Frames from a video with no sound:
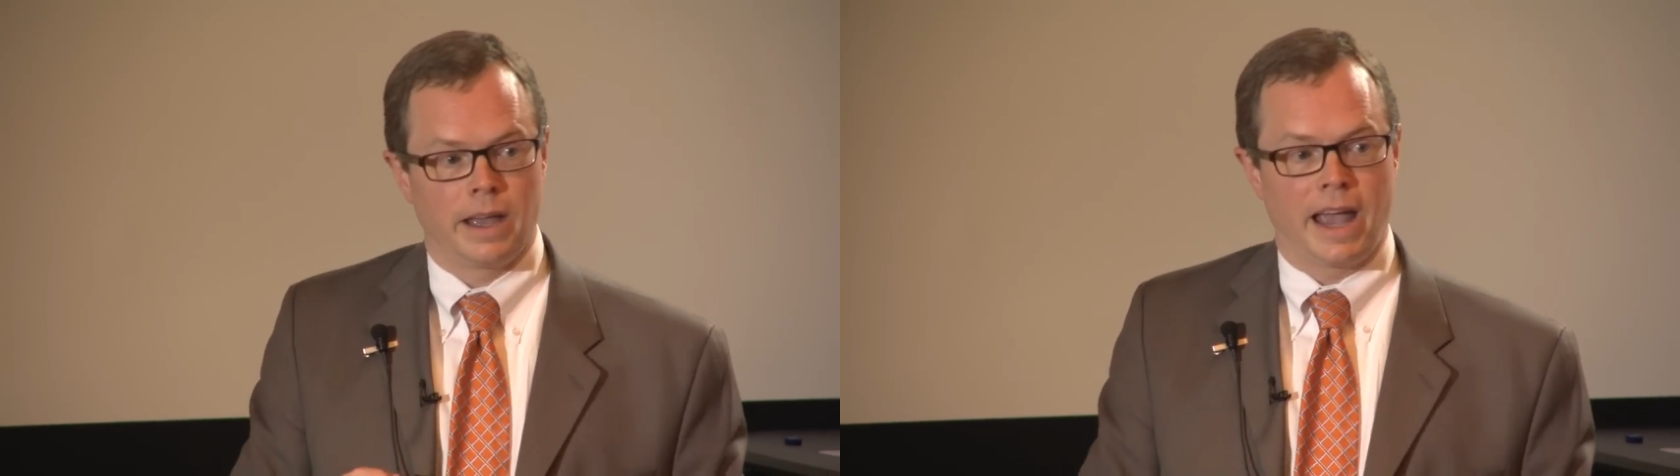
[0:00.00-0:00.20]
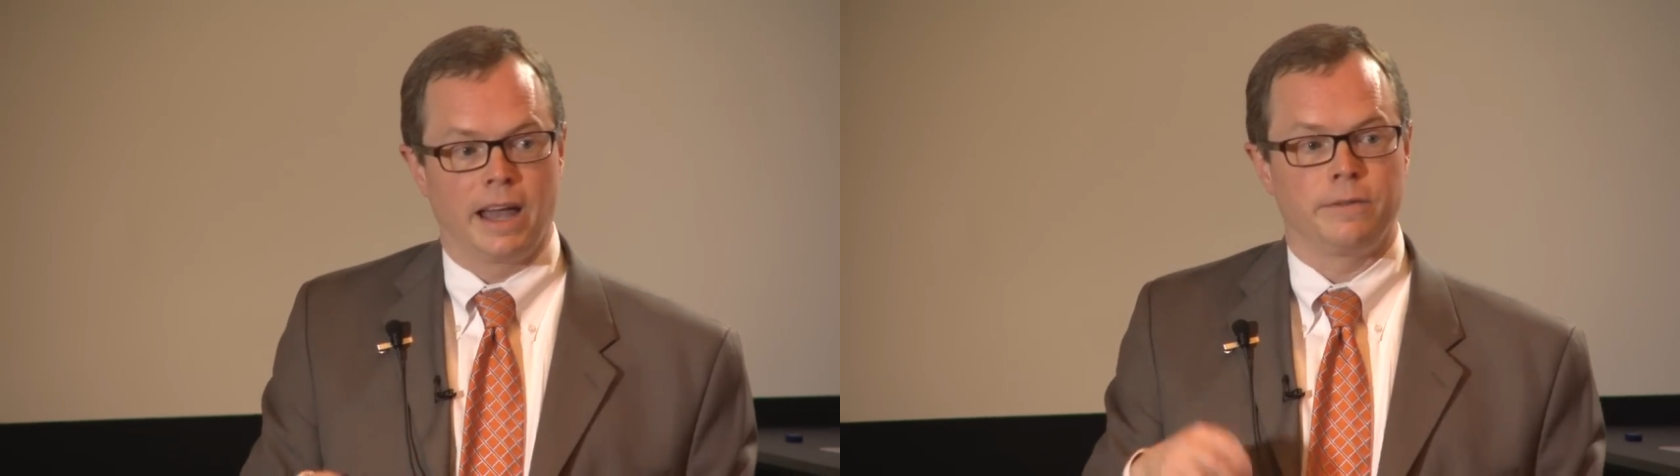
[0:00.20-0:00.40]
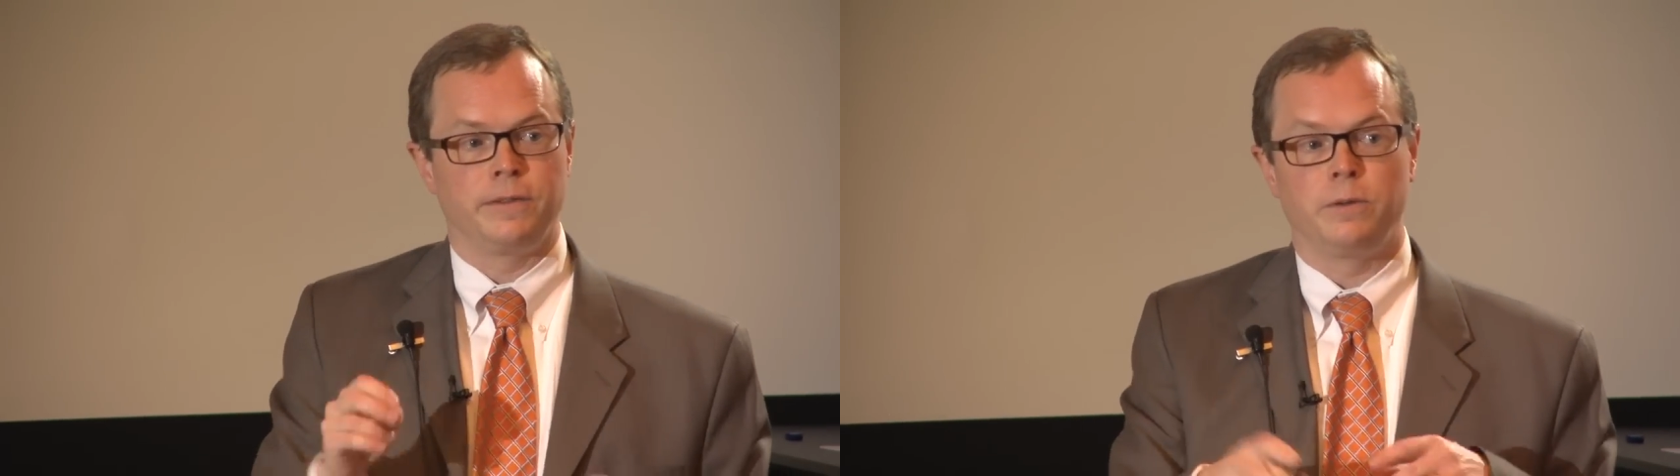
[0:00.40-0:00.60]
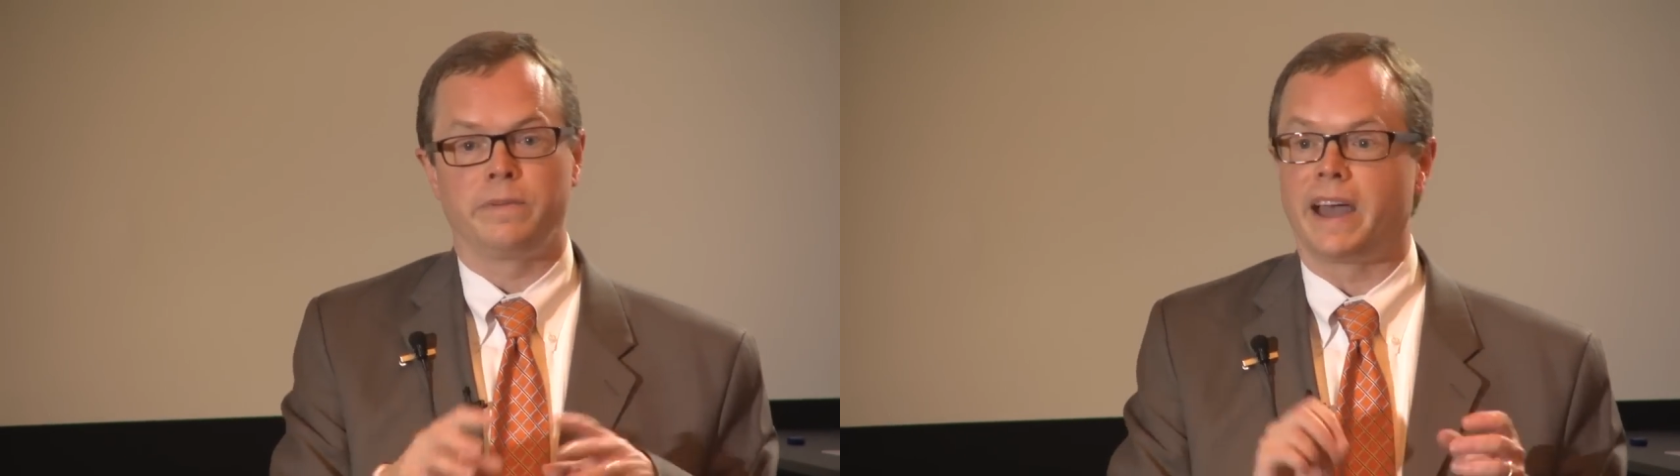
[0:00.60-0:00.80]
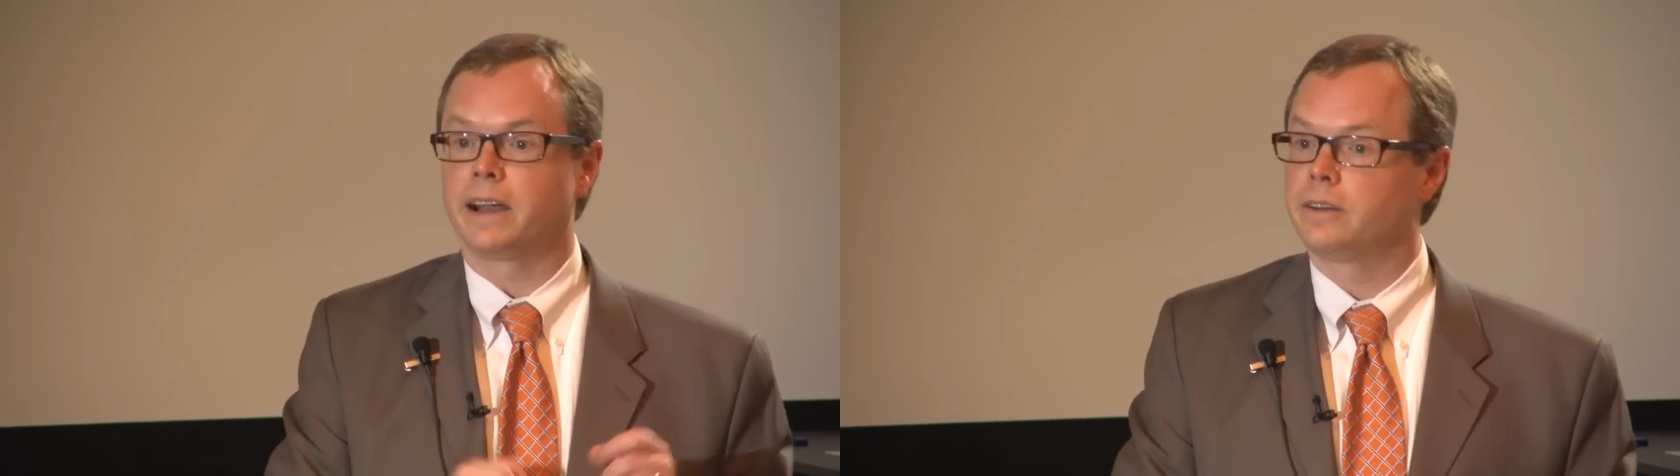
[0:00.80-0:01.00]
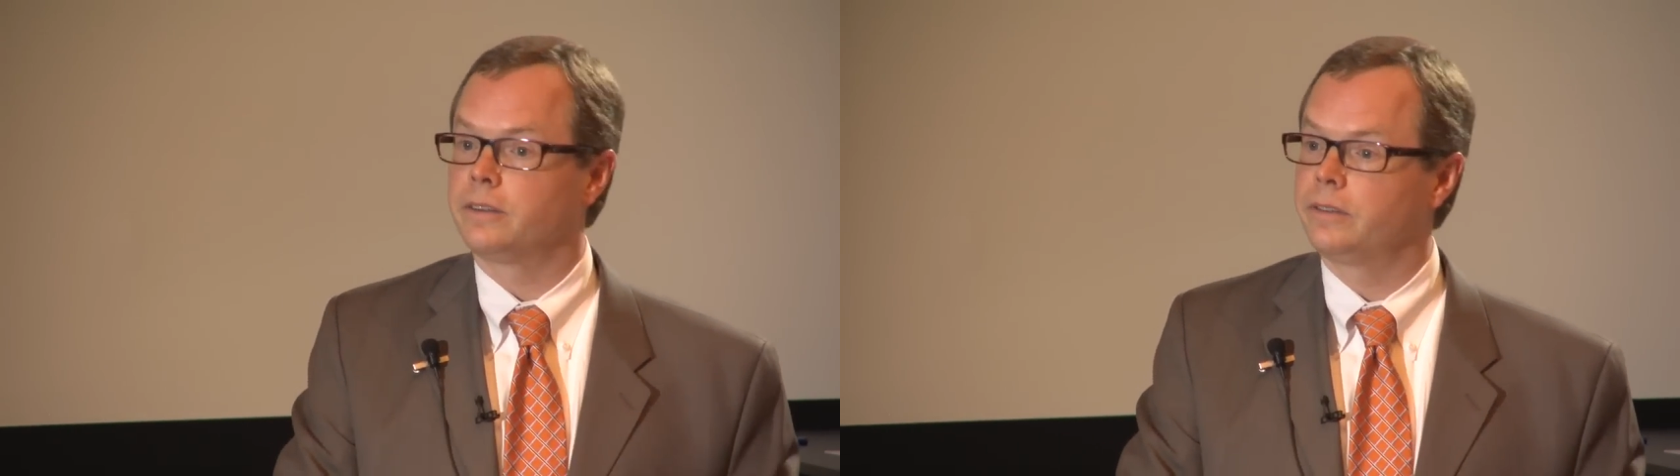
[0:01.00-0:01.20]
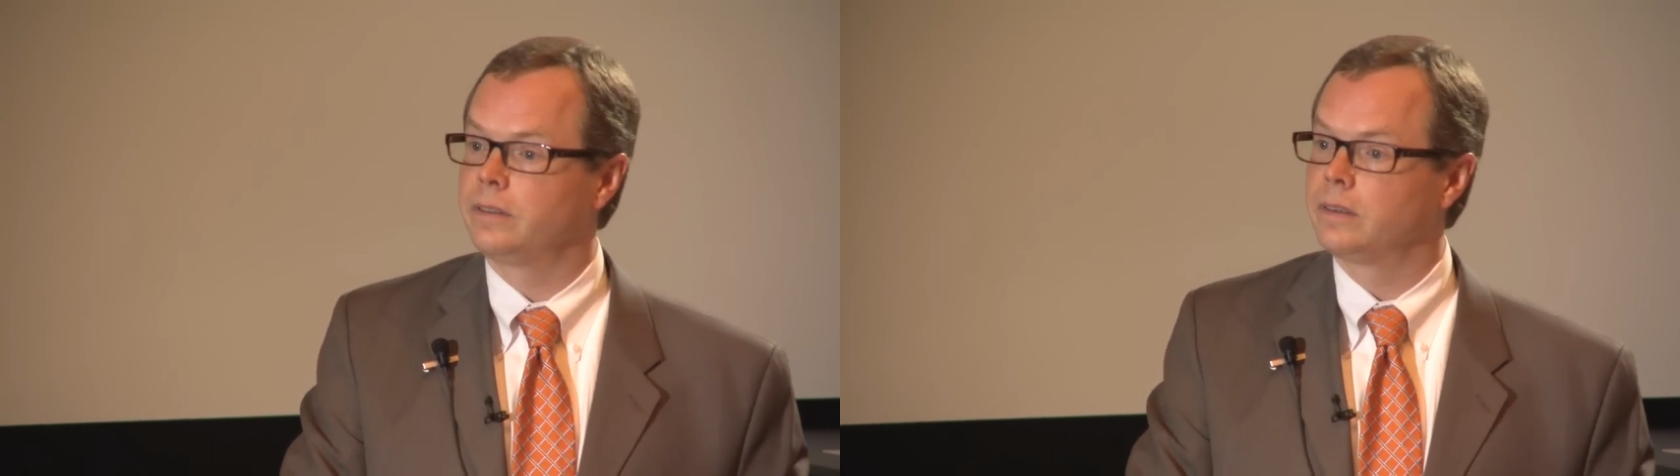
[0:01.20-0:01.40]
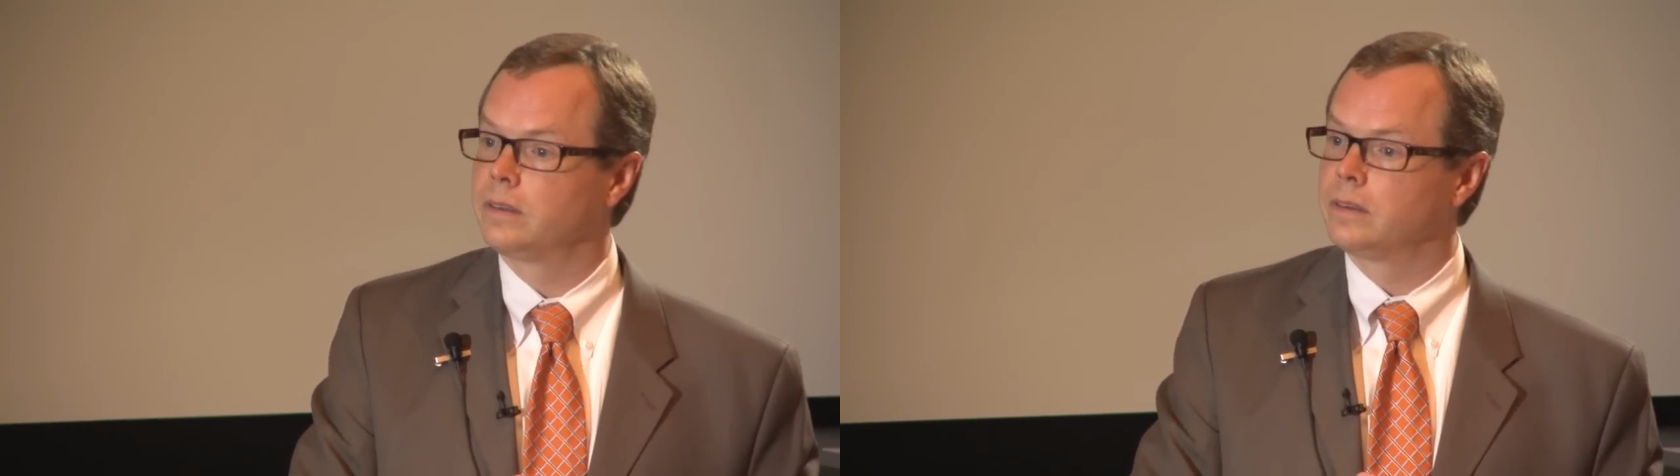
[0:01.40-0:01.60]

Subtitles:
add a few factors